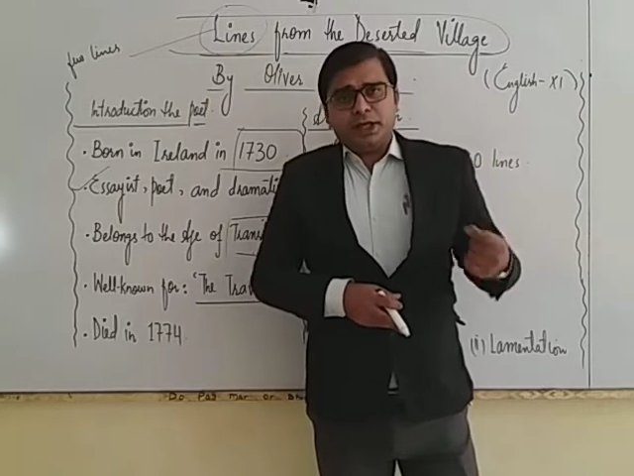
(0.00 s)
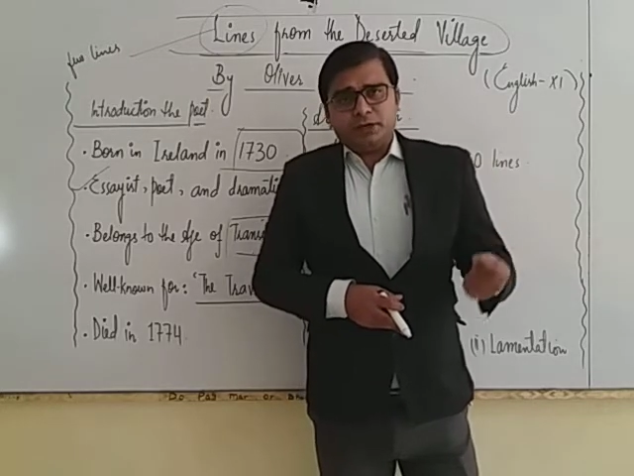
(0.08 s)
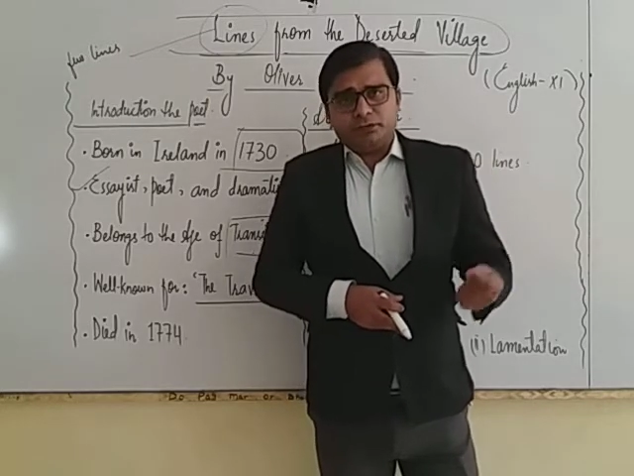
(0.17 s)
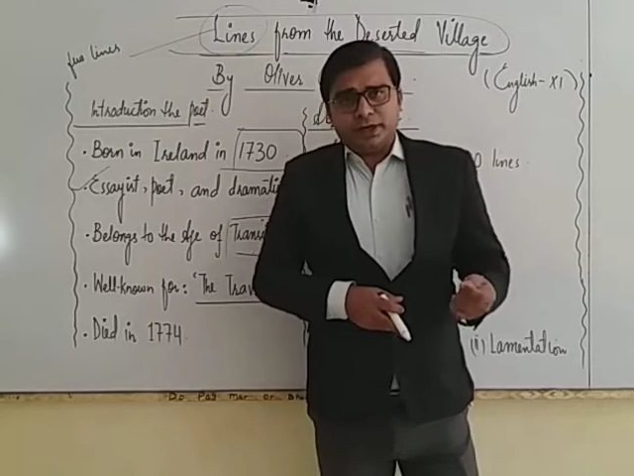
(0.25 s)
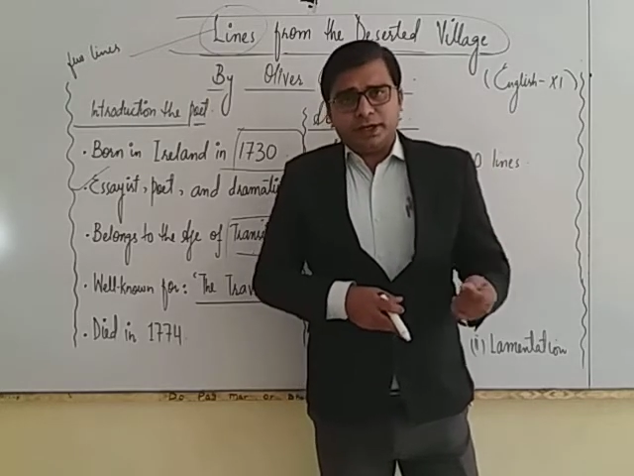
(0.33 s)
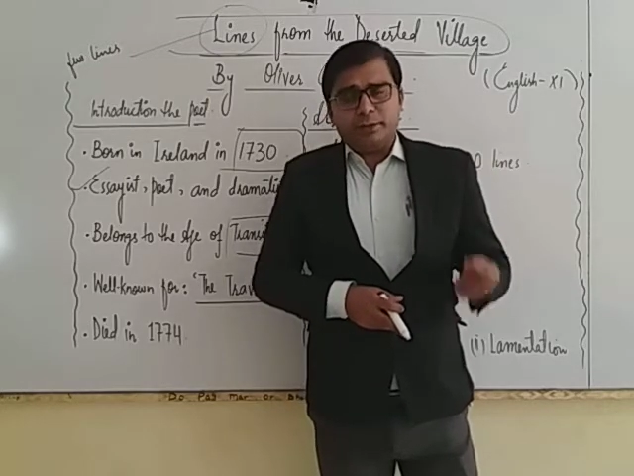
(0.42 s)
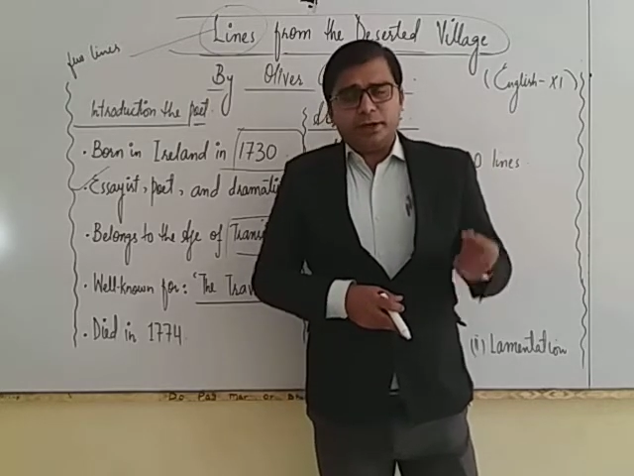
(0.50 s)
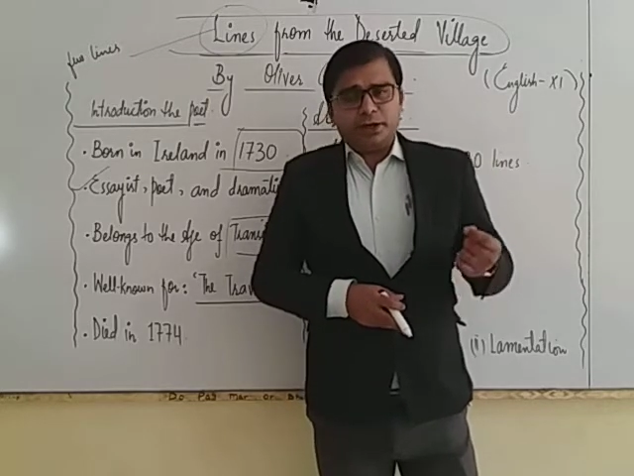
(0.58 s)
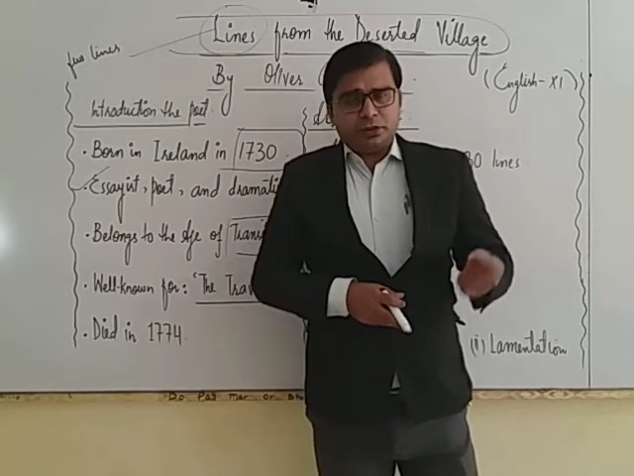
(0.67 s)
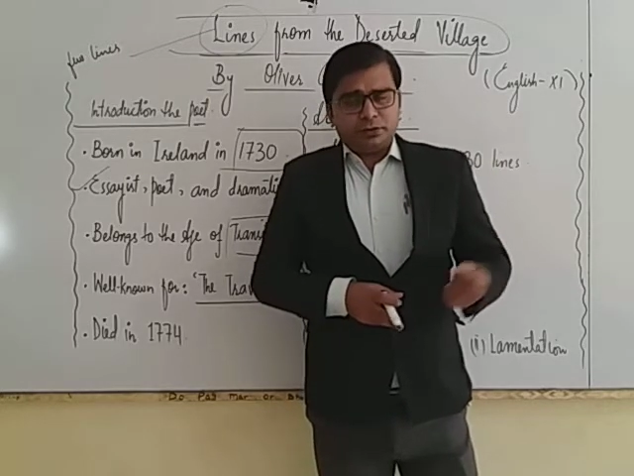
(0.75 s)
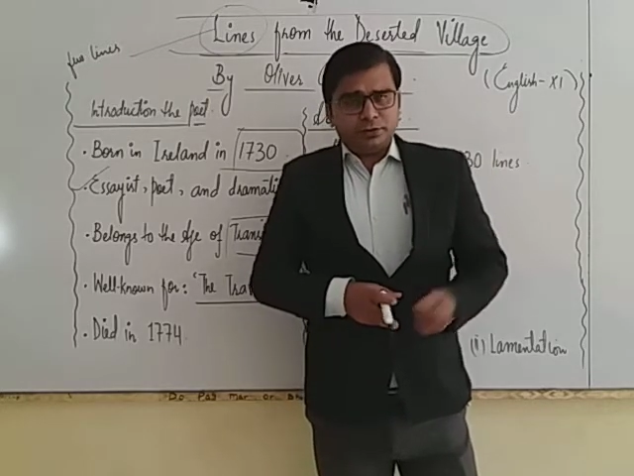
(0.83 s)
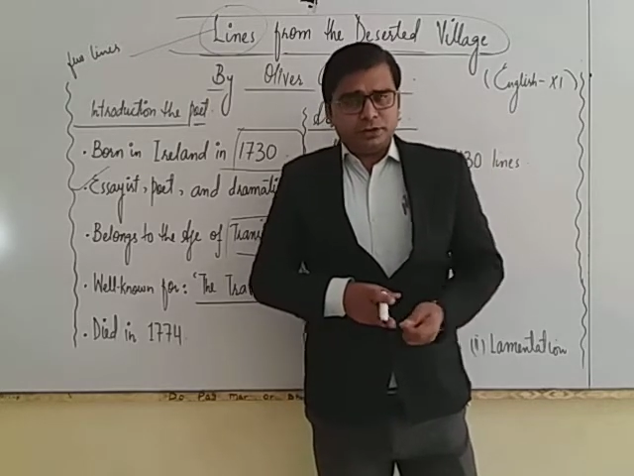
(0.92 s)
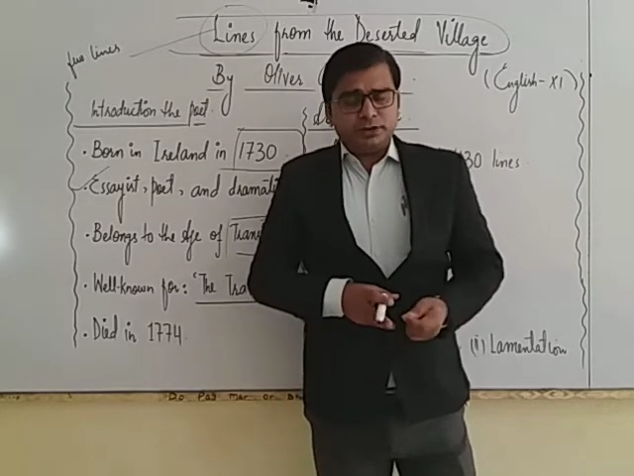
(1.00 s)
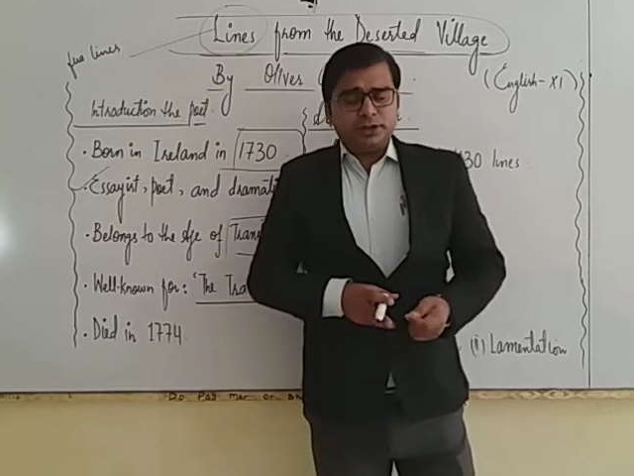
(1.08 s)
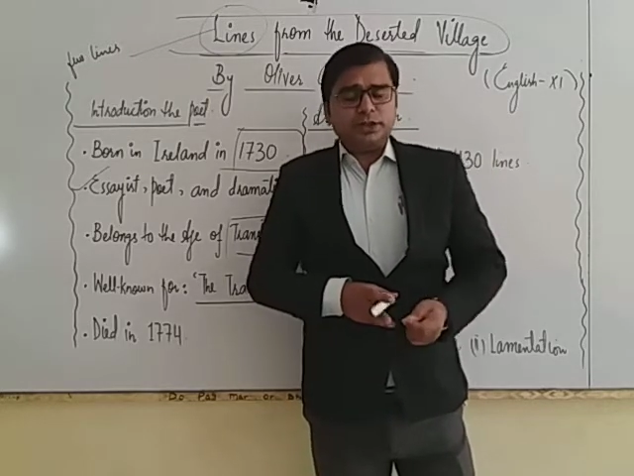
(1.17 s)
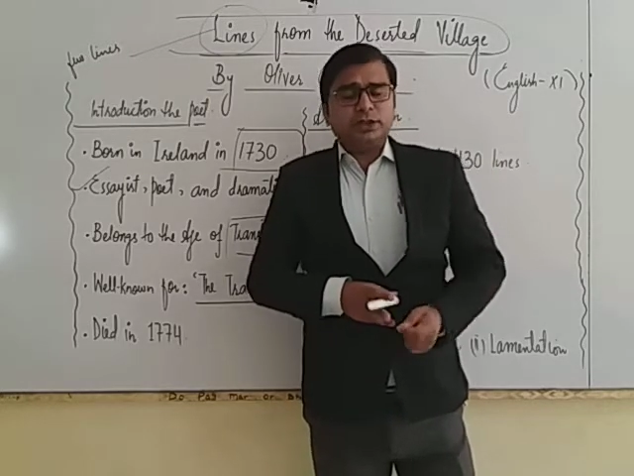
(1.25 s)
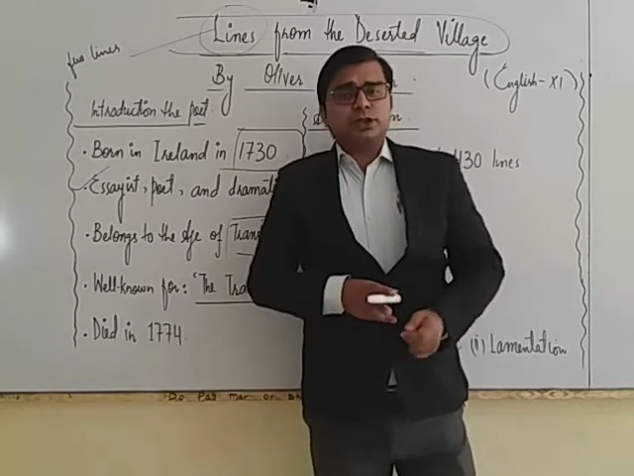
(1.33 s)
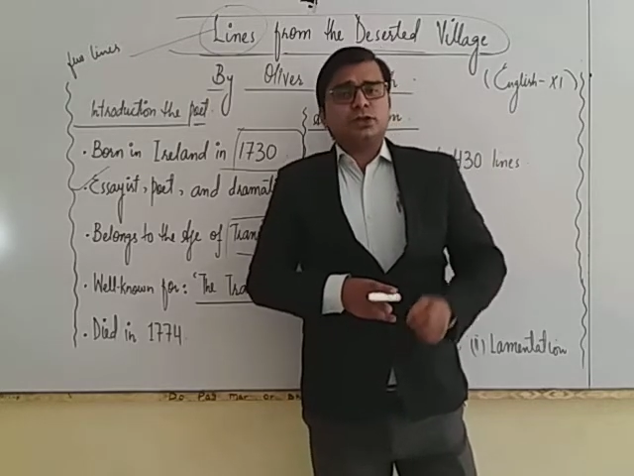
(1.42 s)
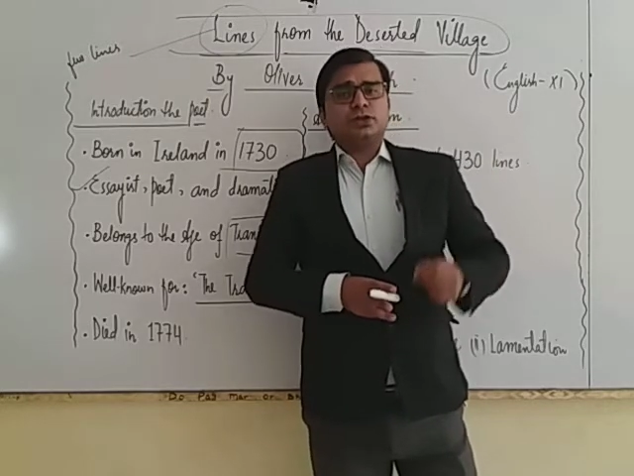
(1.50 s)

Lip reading: environment over there.